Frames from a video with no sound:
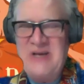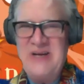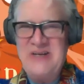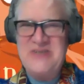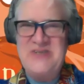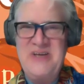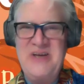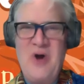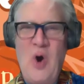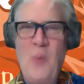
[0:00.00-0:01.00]
to see
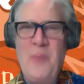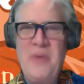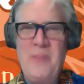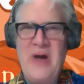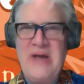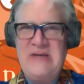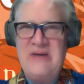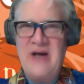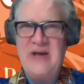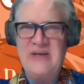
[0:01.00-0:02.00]
an open mic
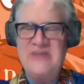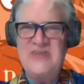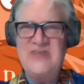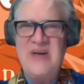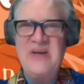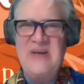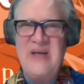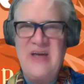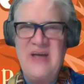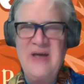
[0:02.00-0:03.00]
night at
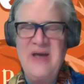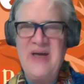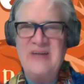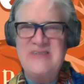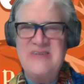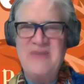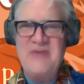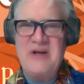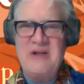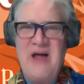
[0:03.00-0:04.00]
Sunday at
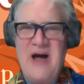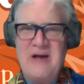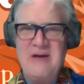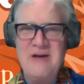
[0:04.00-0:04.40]
7 o'clock.